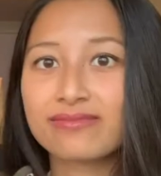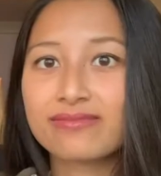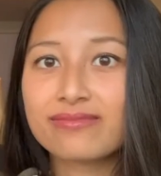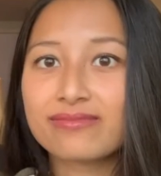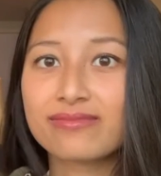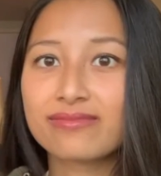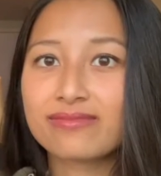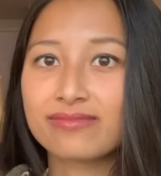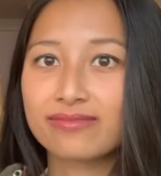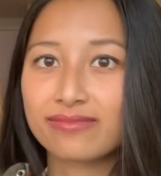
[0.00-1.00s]

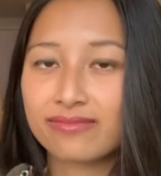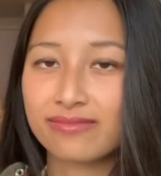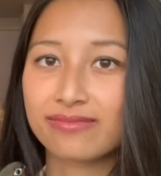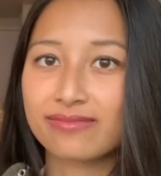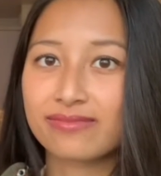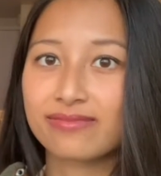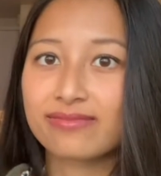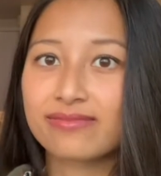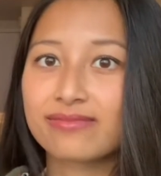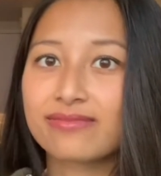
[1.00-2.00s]

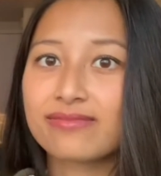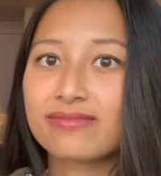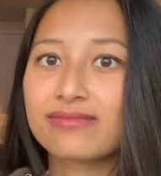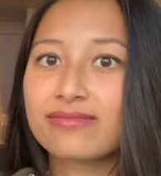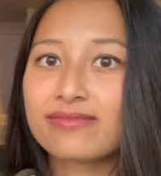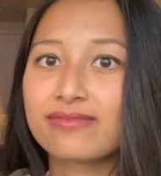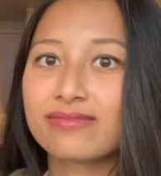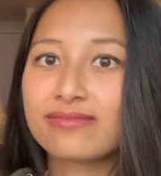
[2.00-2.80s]
(not speaking)